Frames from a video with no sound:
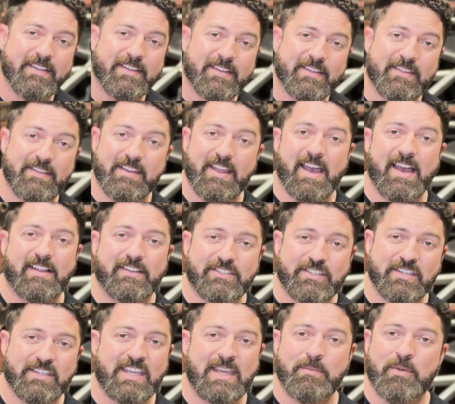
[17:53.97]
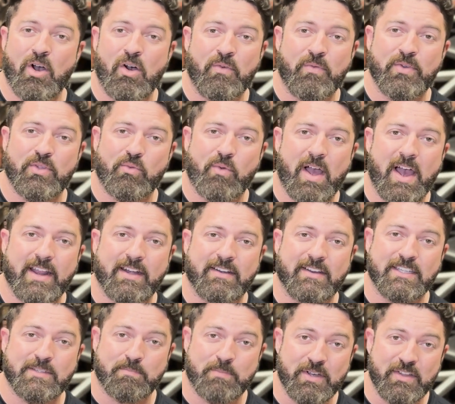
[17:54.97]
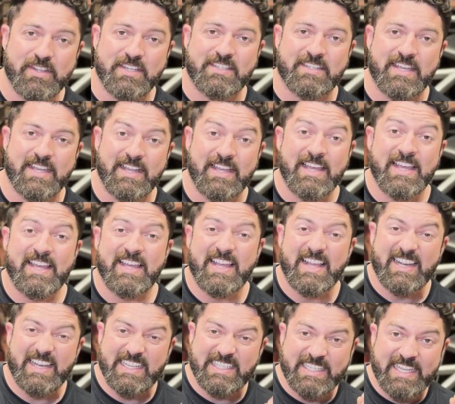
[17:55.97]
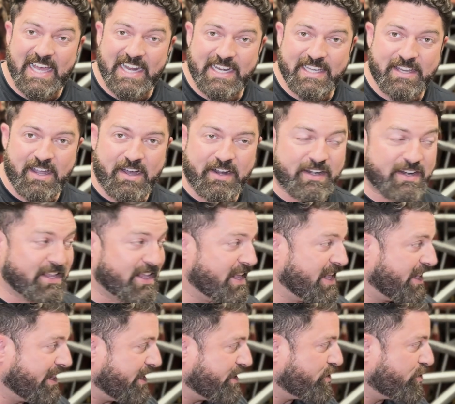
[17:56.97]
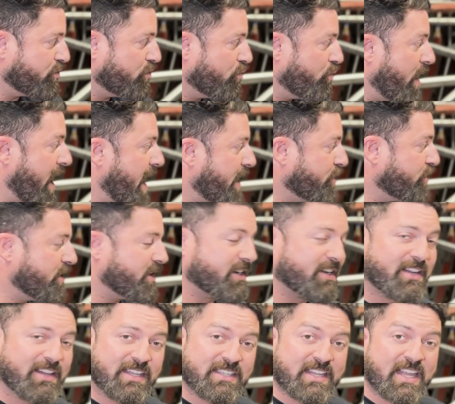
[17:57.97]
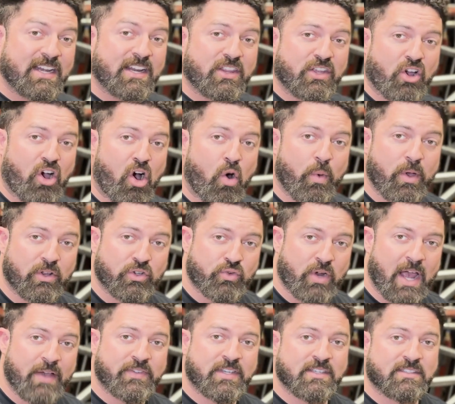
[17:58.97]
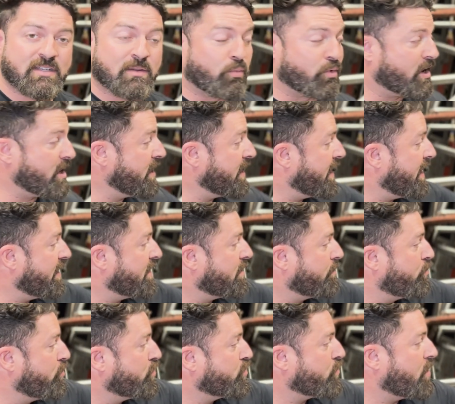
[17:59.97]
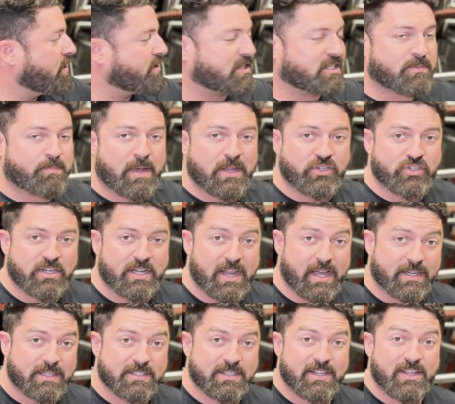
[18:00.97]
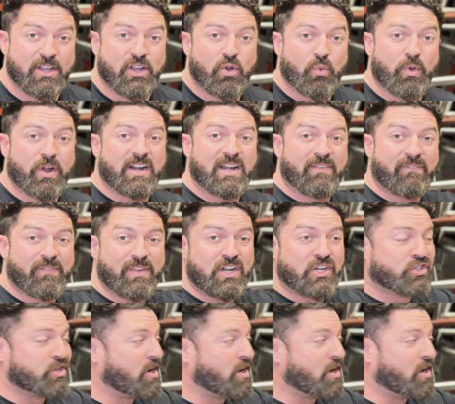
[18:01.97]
And then, yeah, let's just keep going for the ride. Let's build this thing. Let's get it done. Let's thrash it. Let's get into the all-wheel drive system. We're gonna get into the push-rod suspension next. We're gonna finish